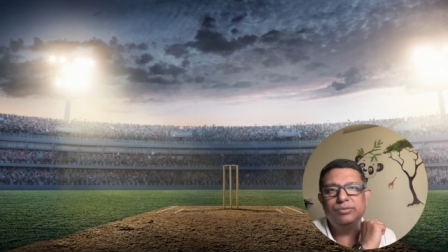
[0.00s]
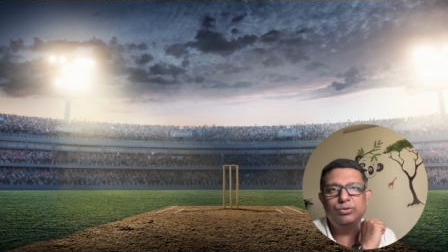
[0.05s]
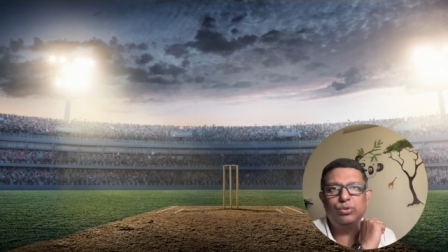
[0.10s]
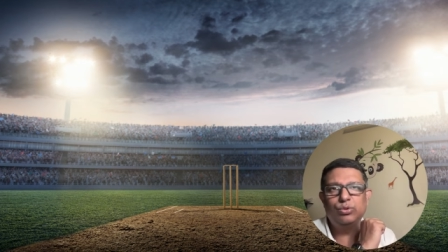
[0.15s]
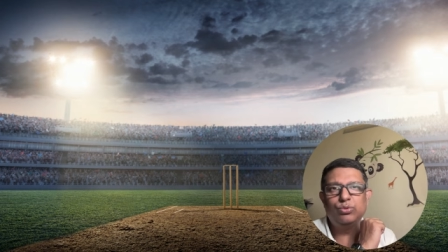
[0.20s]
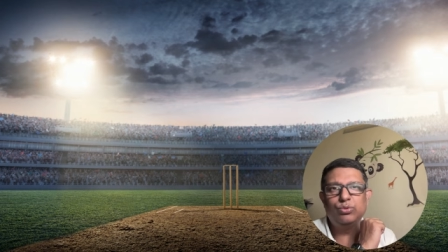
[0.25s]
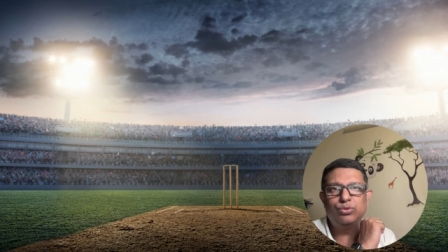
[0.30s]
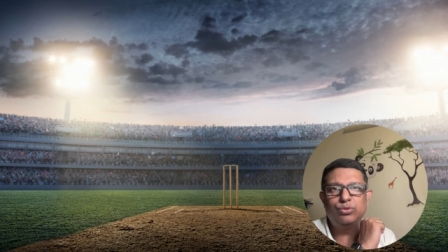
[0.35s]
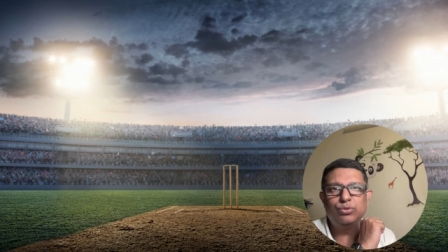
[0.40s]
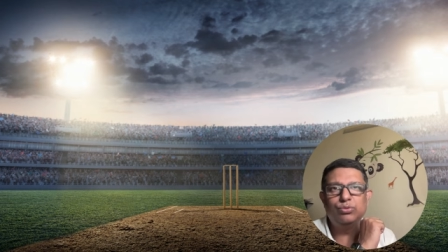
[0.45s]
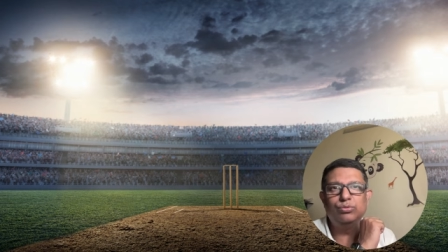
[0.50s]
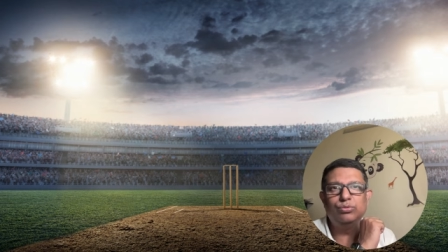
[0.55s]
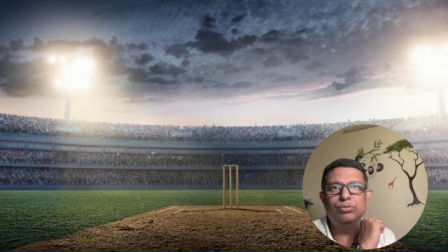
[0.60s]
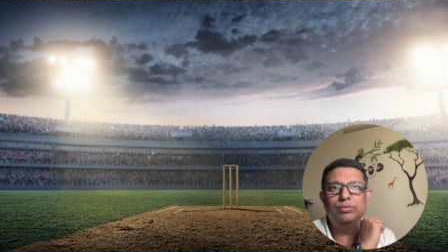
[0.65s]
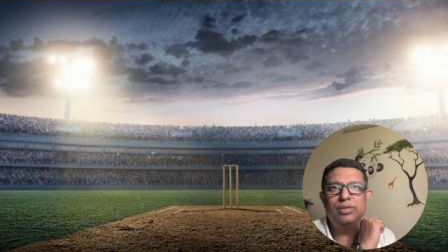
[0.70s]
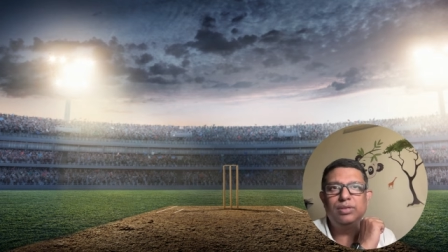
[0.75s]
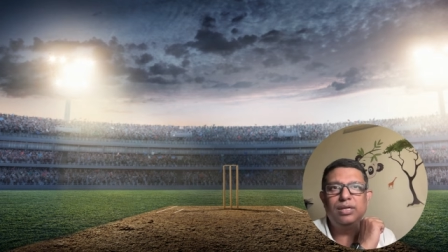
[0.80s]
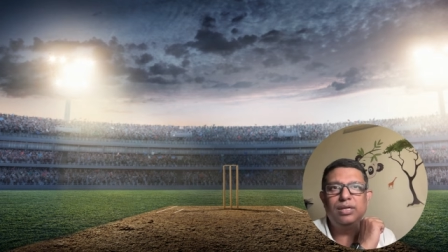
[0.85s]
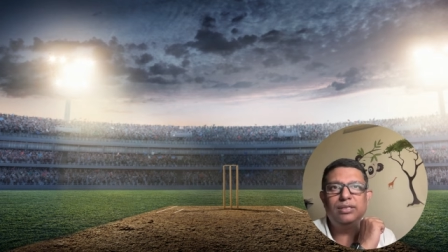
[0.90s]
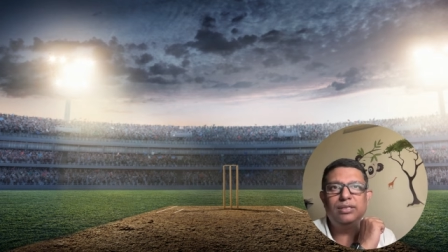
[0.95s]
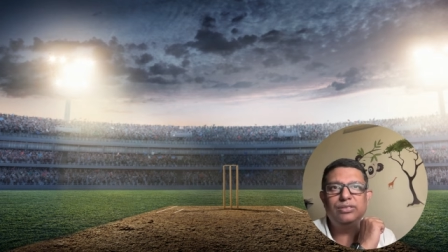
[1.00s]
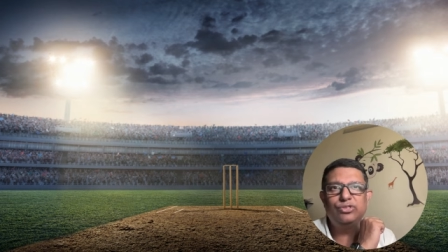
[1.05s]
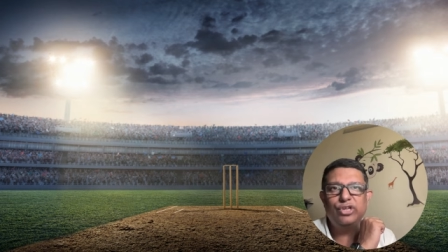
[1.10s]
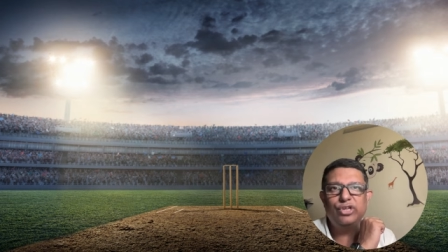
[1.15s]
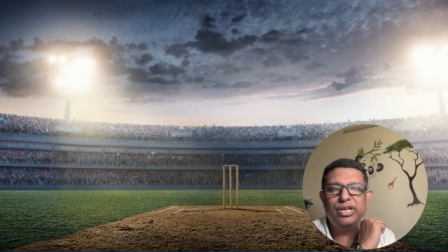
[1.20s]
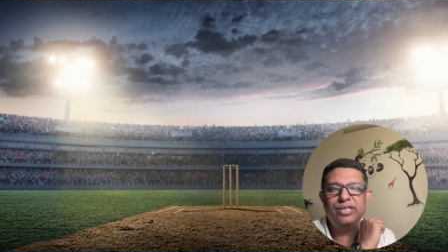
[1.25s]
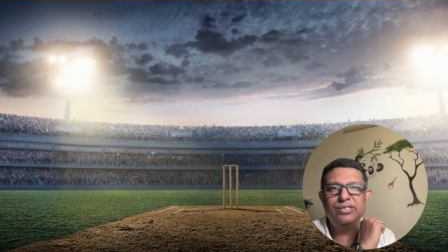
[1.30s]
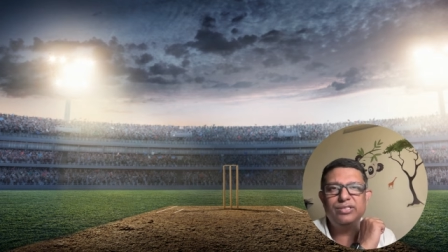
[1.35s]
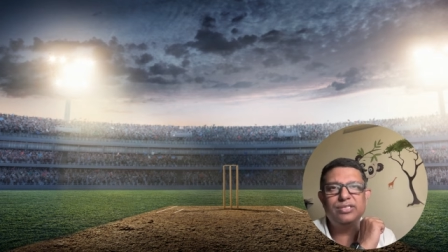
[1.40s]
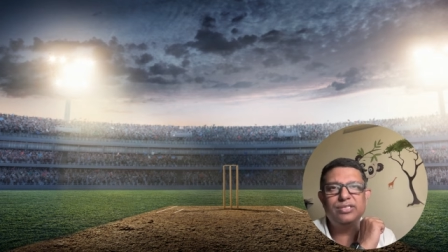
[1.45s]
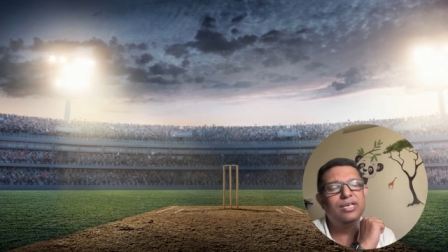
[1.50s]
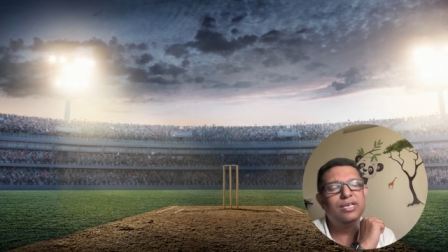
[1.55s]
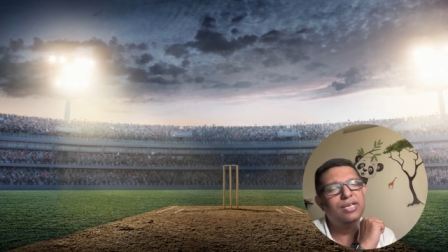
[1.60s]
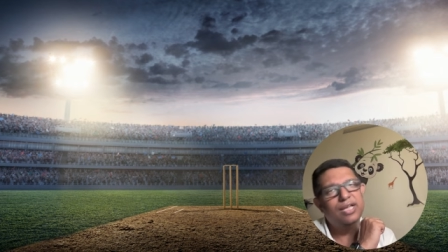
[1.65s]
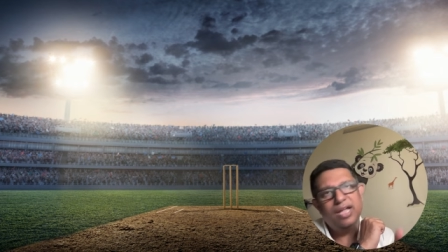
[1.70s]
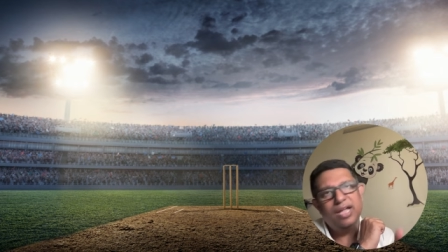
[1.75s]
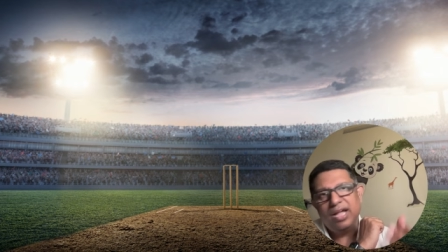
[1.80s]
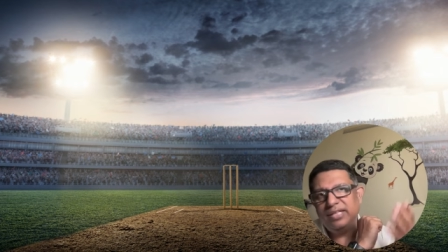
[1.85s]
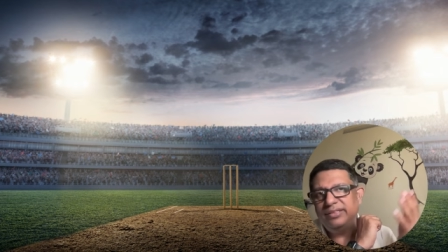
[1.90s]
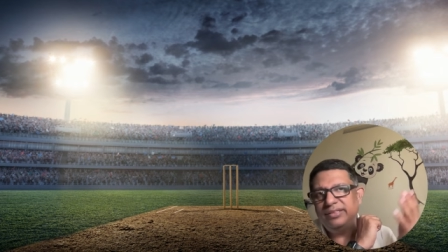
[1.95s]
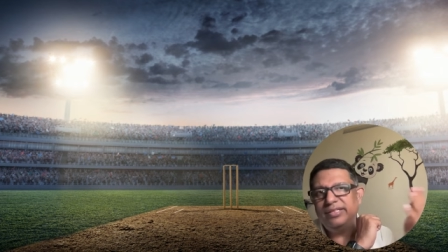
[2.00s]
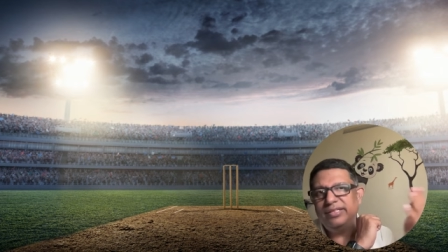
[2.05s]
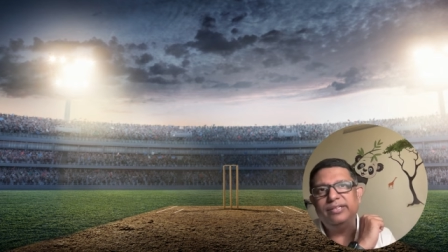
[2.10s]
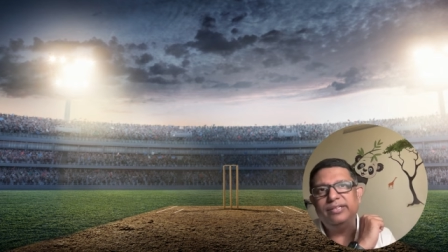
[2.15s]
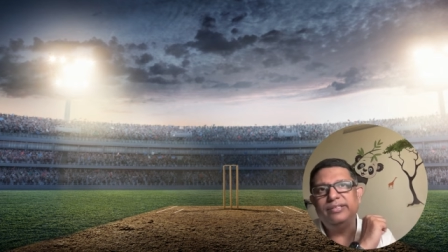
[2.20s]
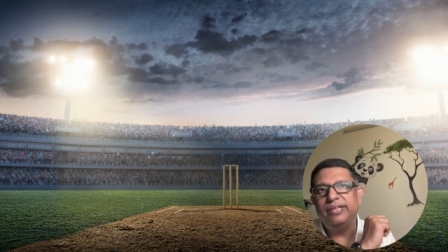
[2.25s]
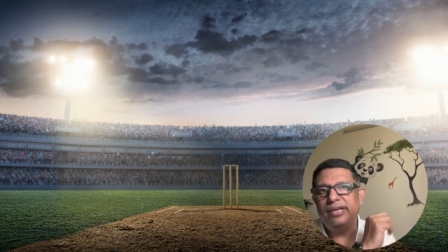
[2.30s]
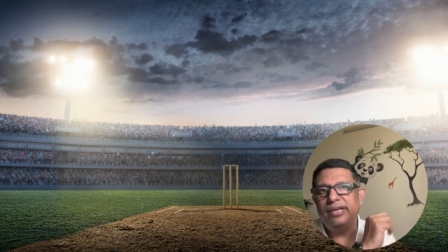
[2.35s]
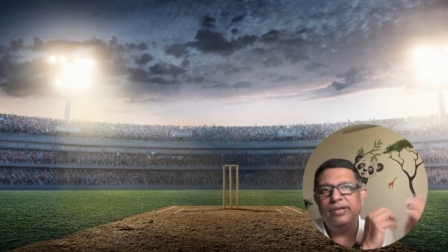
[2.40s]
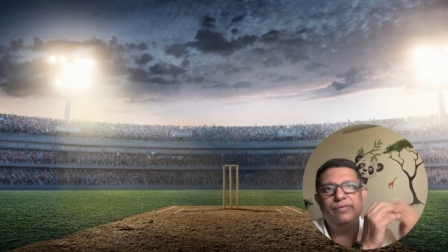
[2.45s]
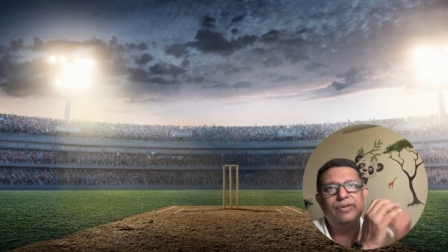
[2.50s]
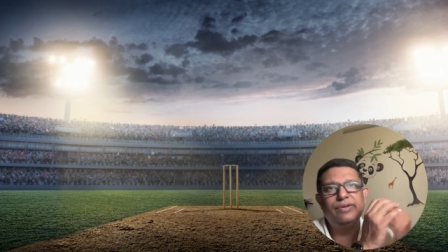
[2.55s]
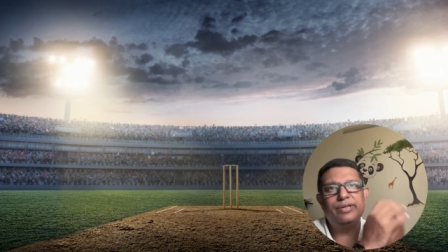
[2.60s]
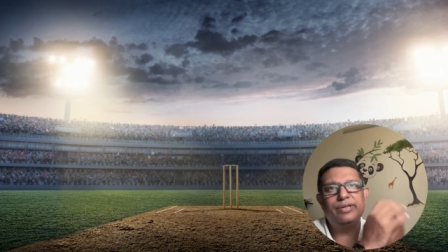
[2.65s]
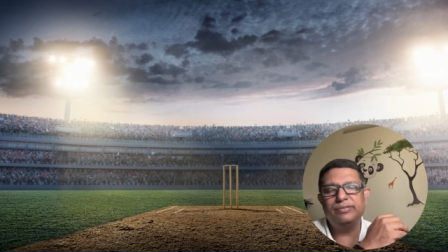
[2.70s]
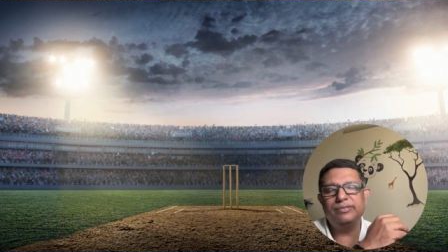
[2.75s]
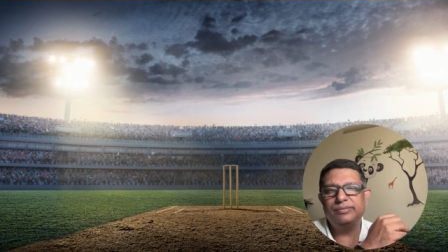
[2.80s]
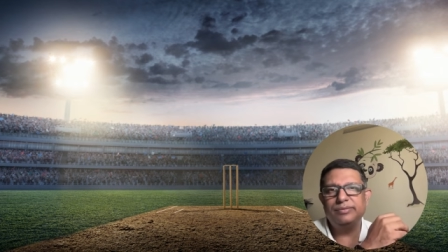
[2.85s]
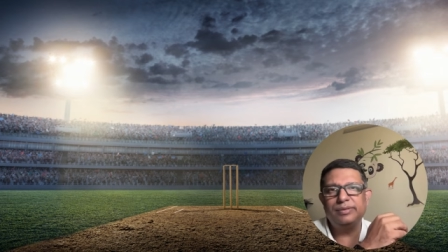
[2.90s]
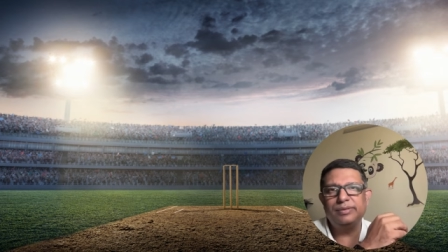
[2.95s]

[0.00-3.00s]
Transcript: choose to uh, chase, and then deliver